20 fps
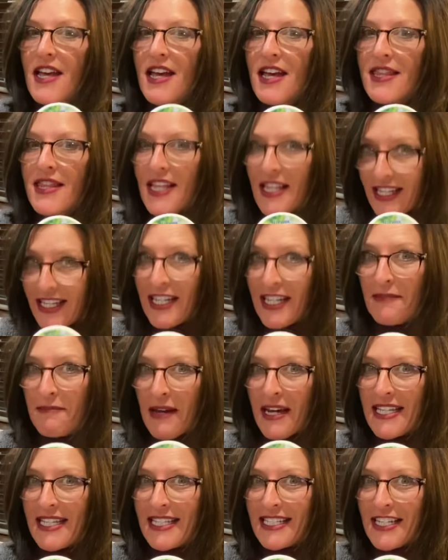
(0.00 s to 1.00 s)
the cleaning
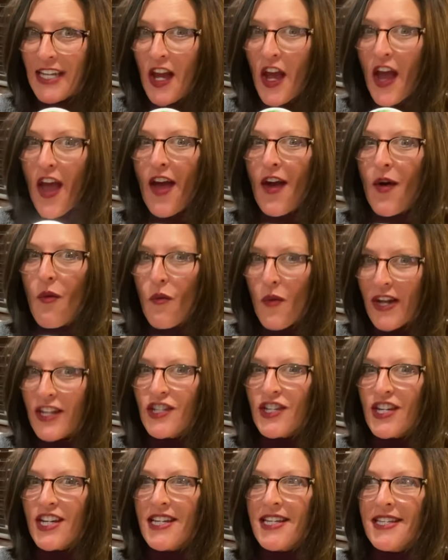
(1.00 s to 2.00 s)
paste, which
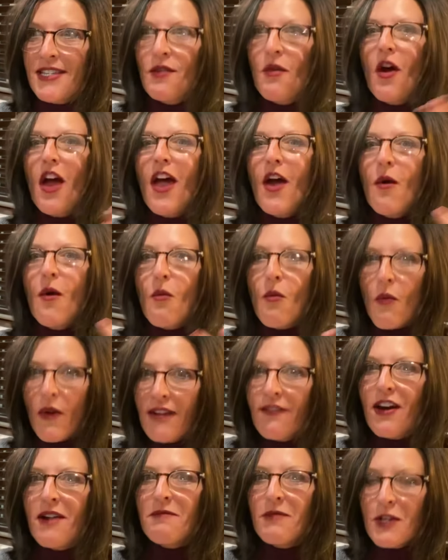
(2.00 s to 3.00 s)
is one of
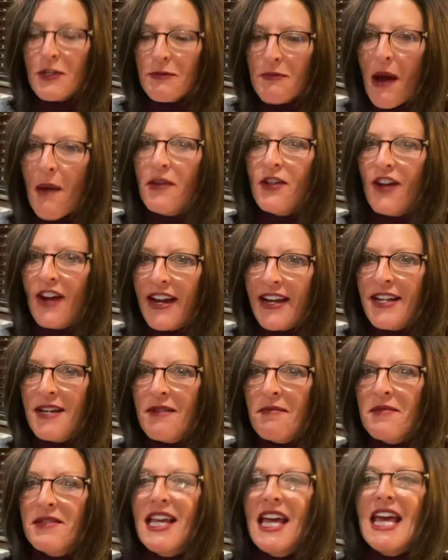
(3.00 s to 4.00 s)
our most popular
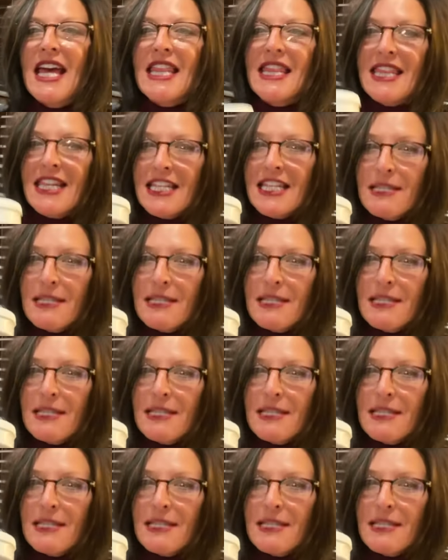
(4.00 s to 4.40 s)
items. And this